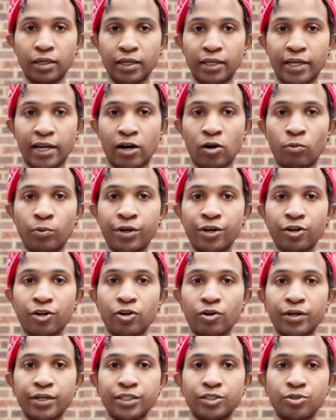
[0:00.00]
And now we are
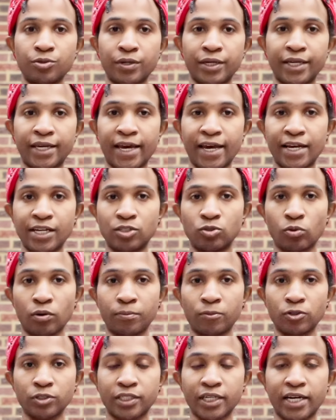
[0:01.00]
going to engage one
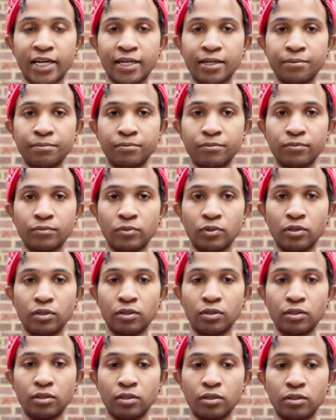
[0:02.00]
more time.
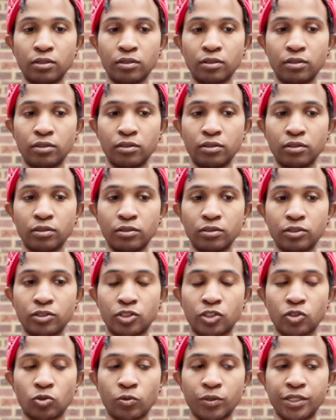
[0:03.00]

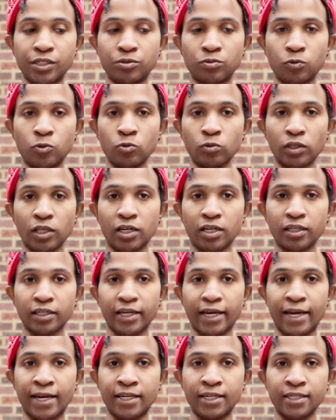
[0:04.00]
Squeeze root lock,
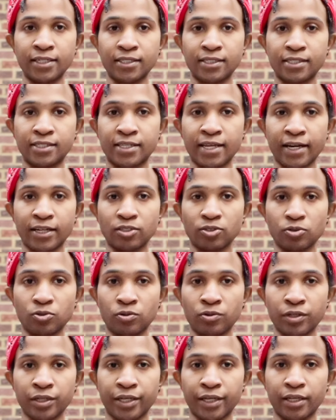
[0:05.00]
anus, sex
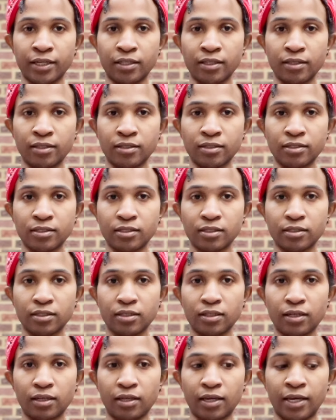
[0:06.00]
organs,
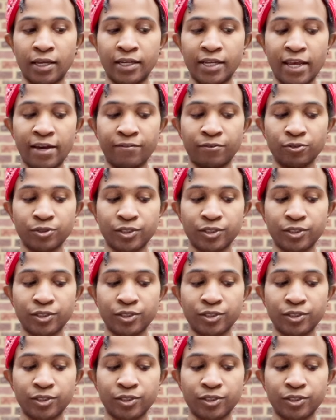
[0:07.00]
and navel